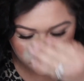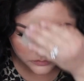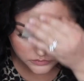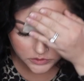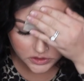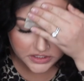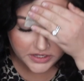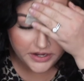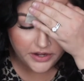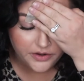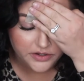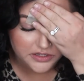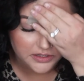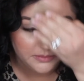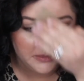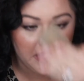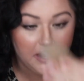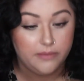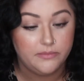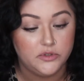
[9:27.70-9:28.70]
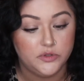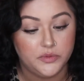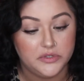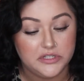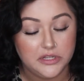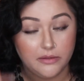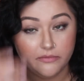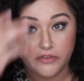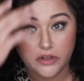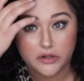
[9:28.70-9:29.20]
Because I know sometimes with
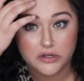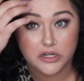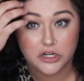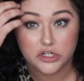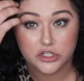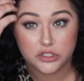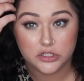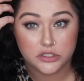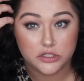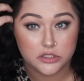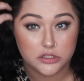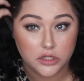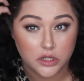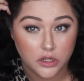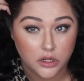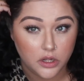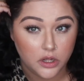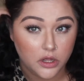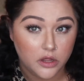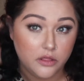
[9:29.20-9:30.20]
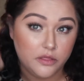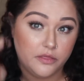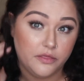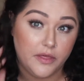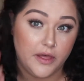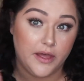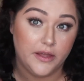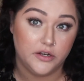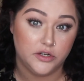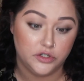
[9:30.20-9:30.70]
some foundations
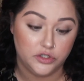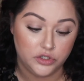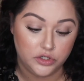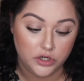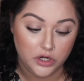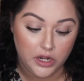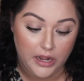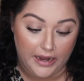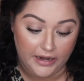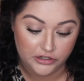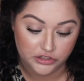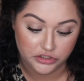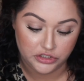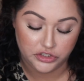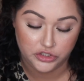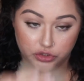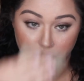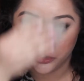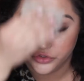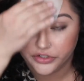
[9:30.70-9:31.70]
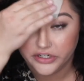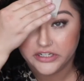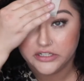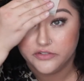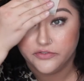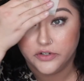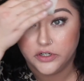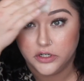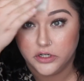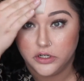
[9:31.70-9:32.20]
that actually do
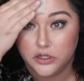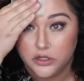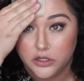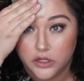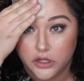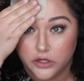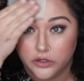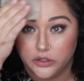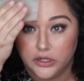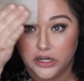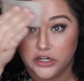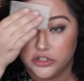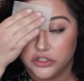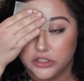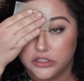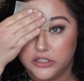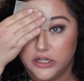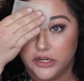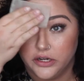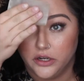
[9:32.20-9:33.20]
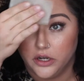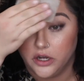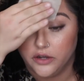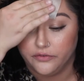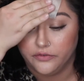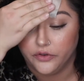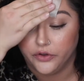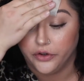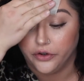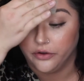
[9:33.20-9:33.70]
transfer, it'll actually take
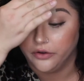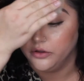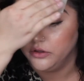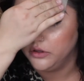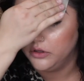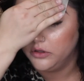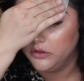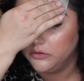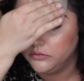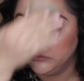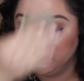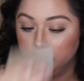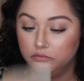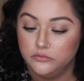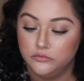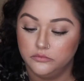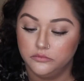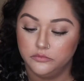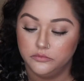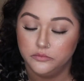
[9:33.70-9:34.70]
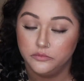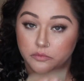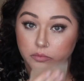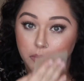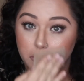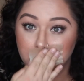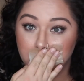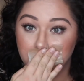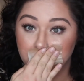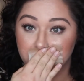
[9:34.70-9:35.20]
off your
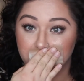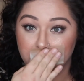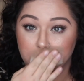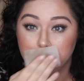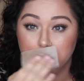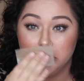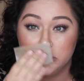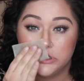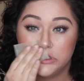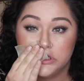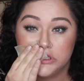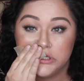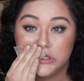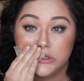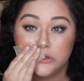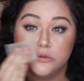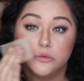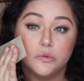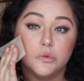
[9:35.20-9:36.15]
foundation too.